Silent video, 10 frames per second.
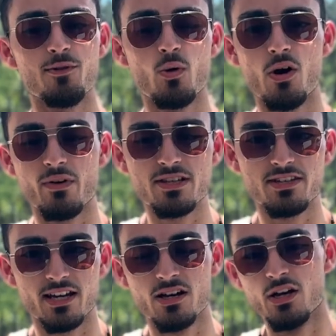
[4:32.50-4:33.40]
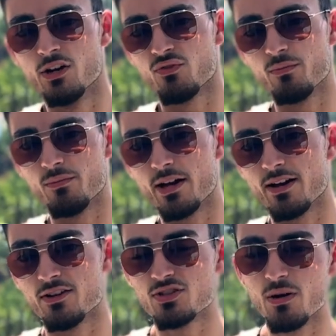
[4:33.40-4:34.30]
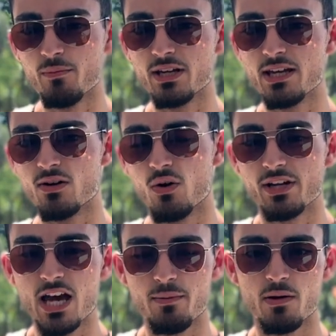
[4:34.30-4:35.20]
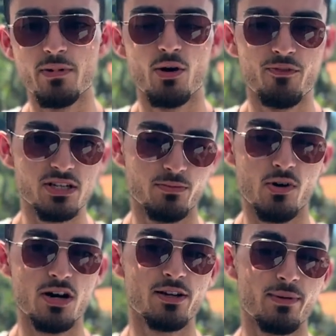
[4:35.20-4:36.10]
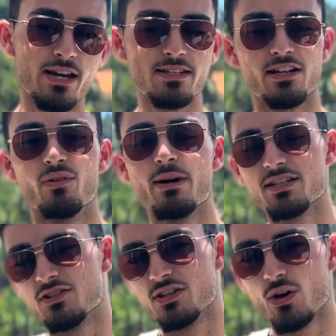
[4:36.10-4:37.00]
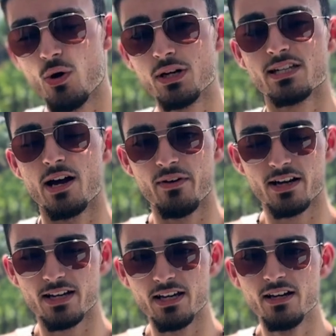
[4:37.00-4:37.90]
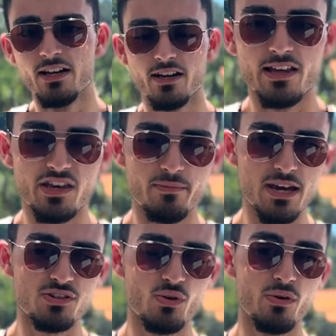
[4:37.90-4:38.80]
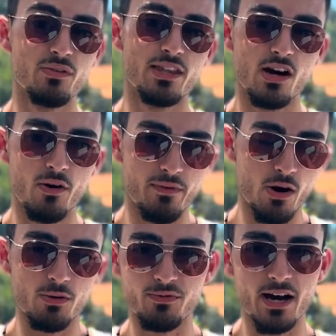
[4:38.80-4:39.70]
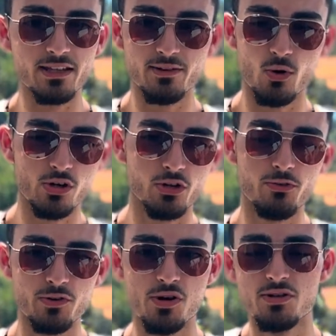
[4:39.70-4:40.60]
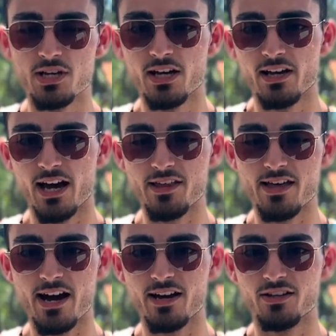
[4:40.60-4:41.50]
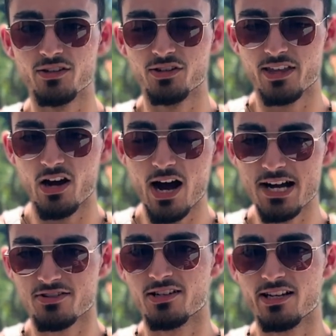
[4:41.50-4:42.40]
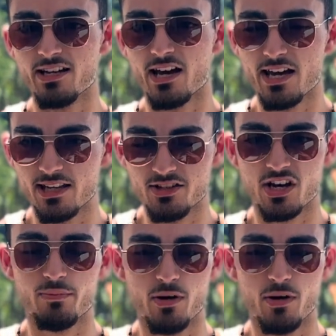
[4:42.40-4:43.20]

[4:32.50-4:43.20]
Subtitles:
you are renting from somebody on Airbnb or Facebook Marketplace and you're messaging the owner directly, that you make sure they are verified, they've got good reviews, and that they are actually a legit